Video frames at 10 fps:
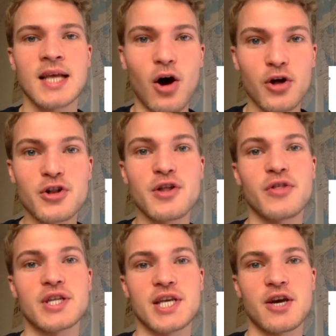on the
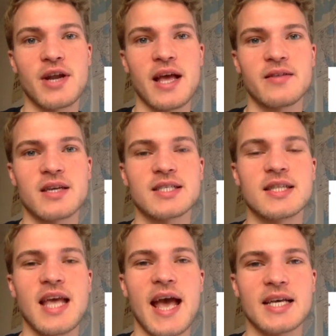tRNA that is in
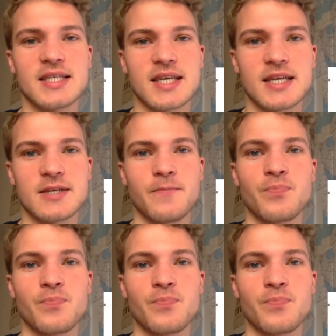the A site.